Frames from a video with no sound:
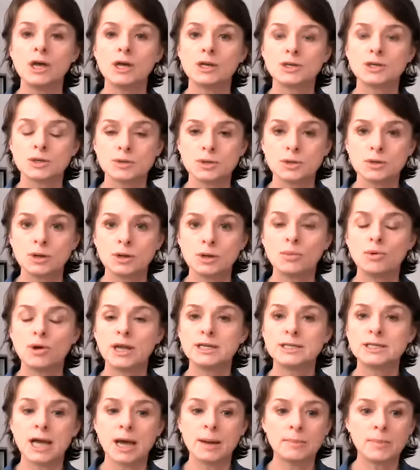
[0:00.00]
So do your
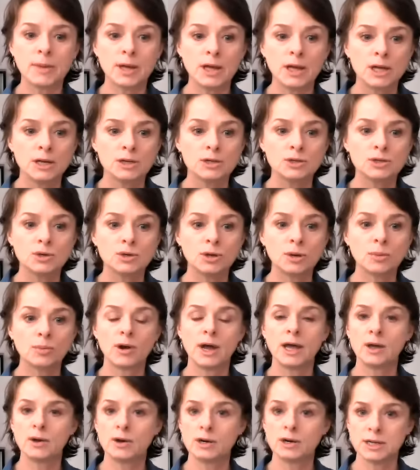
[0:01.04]
brain dump, do your
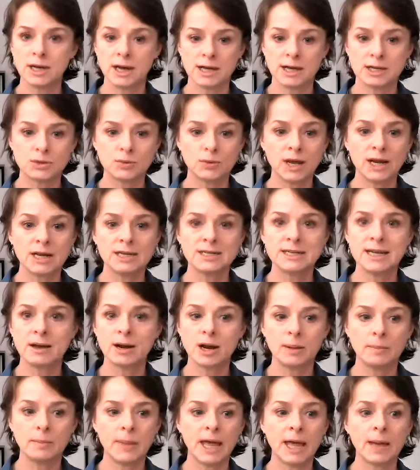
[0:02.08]
prioritize, write it down
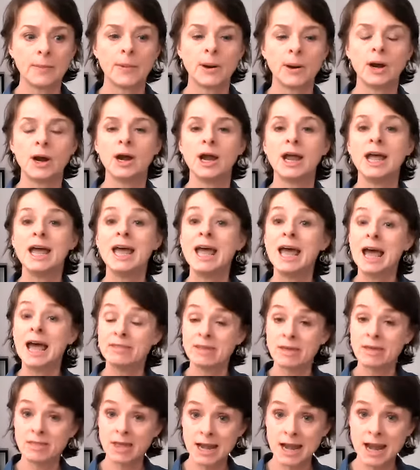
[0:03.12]
on paper. And
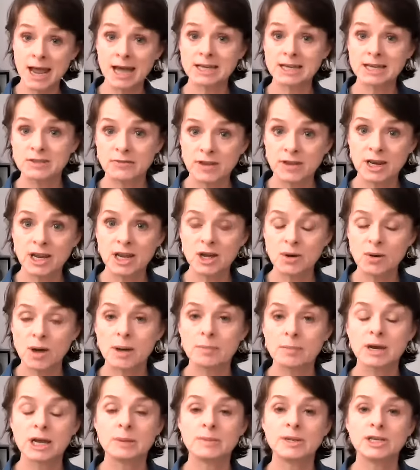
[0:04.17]
then the next video, I'm
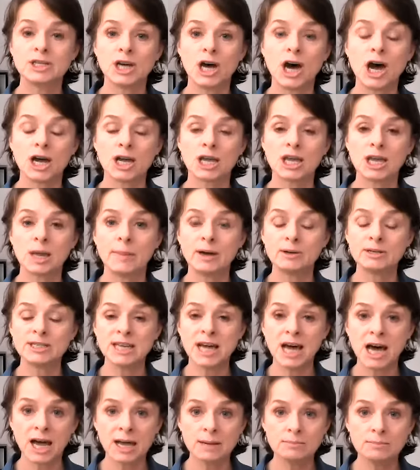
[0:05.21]
going to be talking about
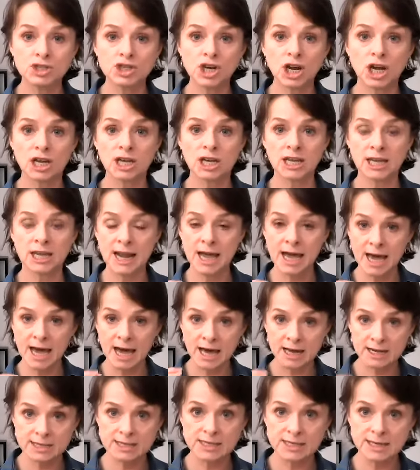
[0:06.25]
time chunking and
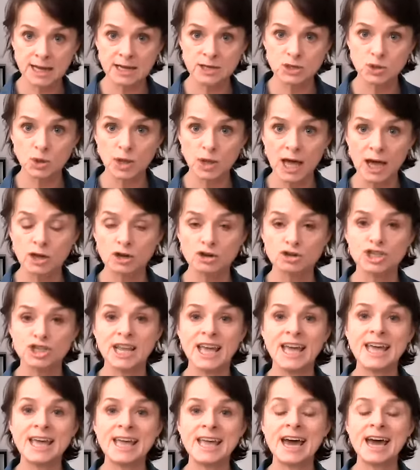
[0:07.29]
how to schedule out your
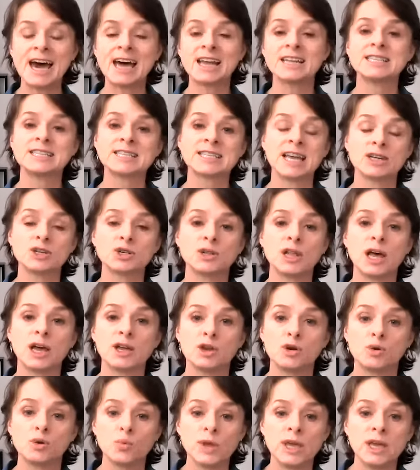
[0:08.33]
day, how to schedule out
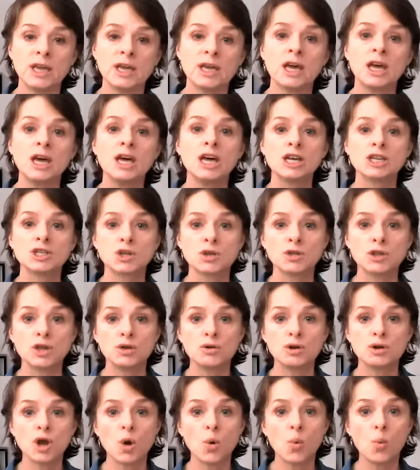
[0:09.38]
your week, so that
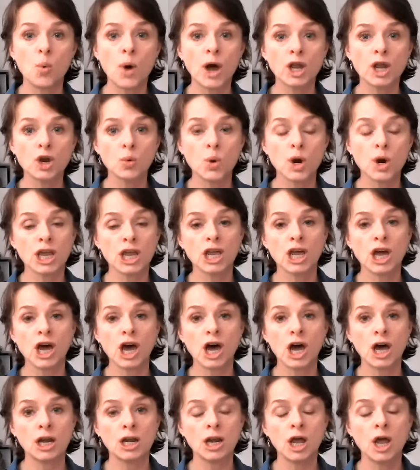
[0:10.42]
you know what you're working
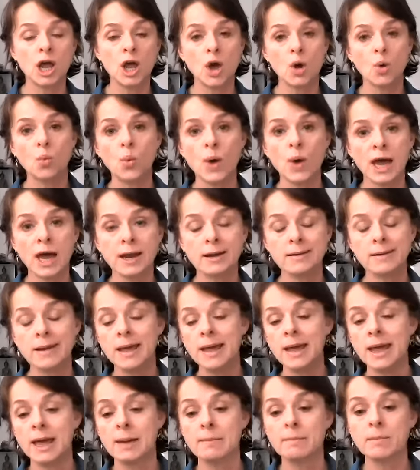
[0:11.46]
on, when,
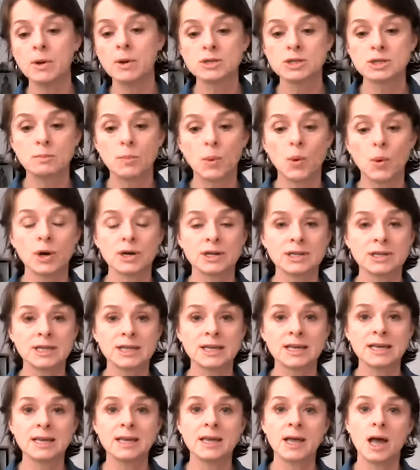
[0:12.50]
and most
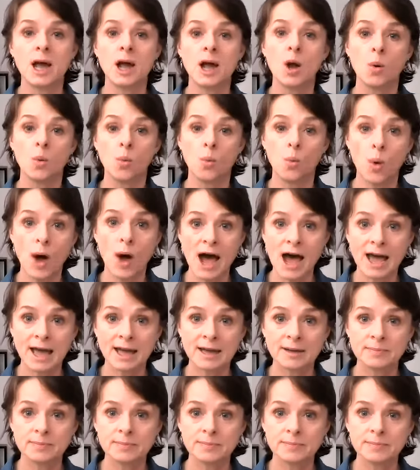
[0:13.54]
importantly,
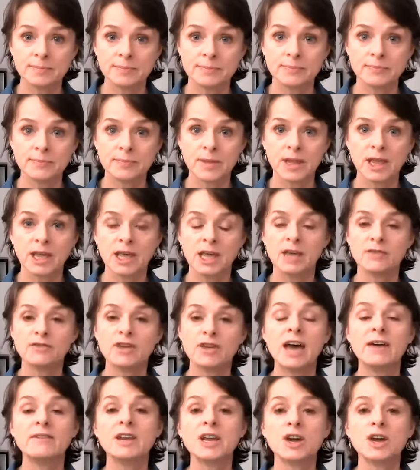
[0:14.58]
why. If you
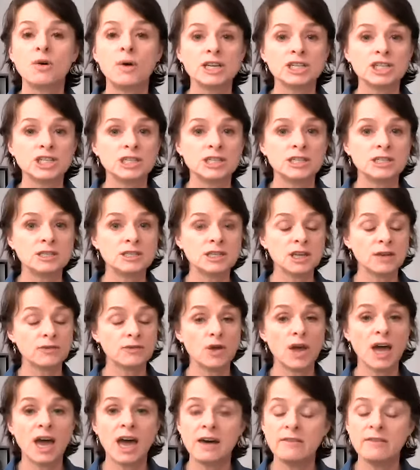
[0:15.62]
have any questions, if you
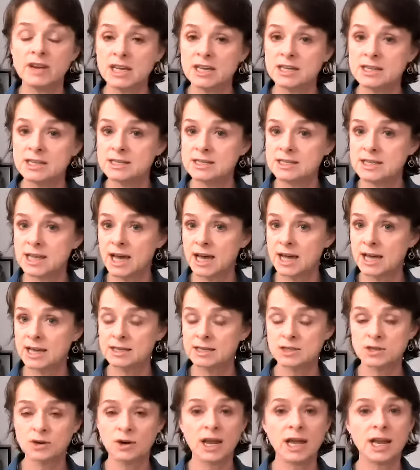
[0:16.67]
have any
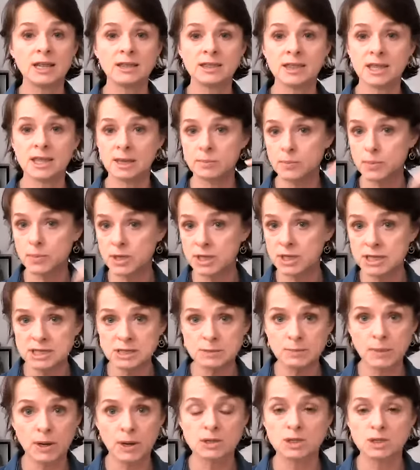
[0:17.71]
insights or anything, please
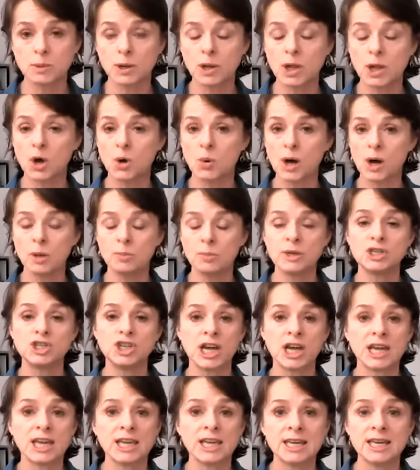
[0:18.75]
post below. I'll be
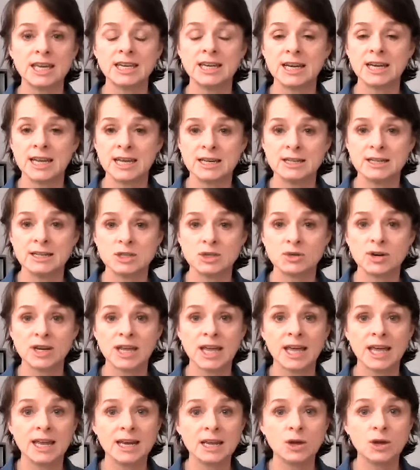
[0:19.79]
checking in and answering
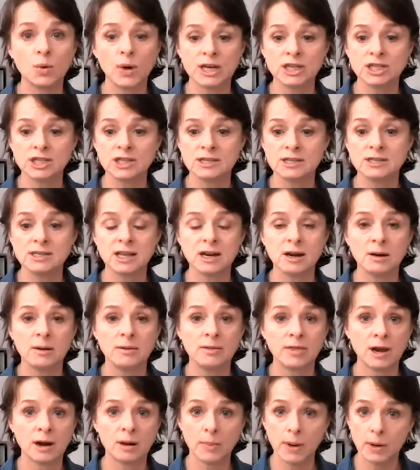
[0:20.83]
any questions that
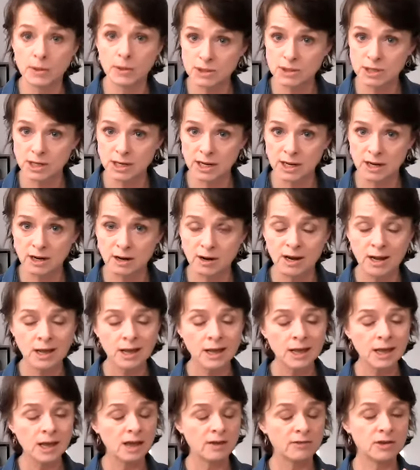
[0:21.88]
are posted here.
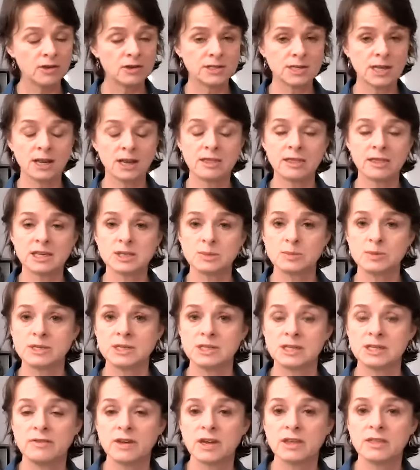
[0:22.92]
If there's anything
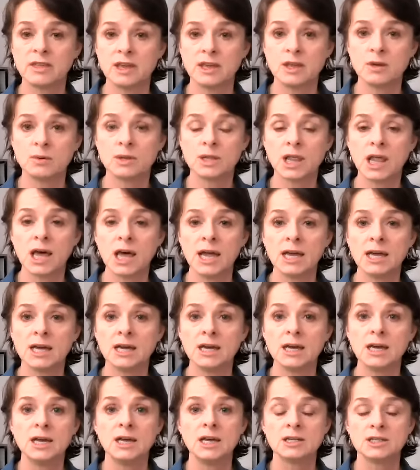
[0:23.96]
specific that you would like
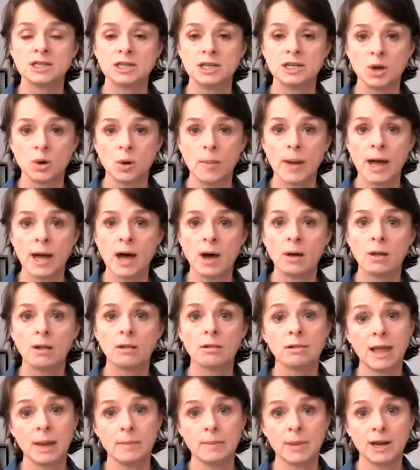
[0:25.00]
to know about,
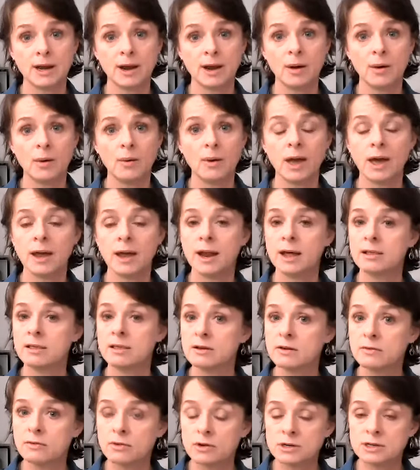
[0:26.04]
let me know. And I
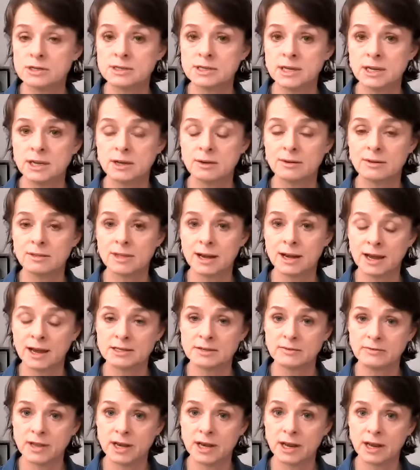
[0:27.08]
look forward to seeing you in the
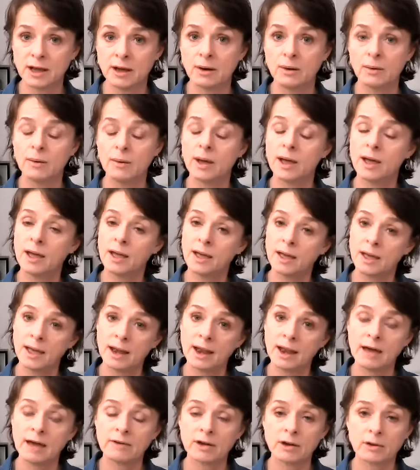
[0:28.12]
next video,
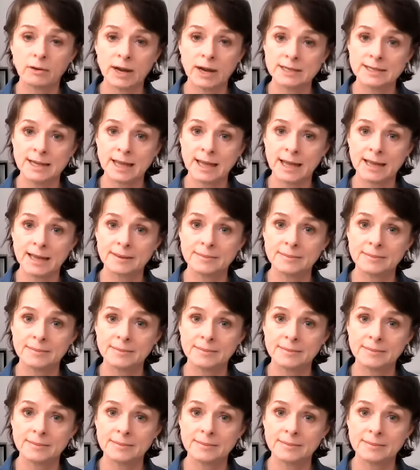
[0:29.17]
and have a great day.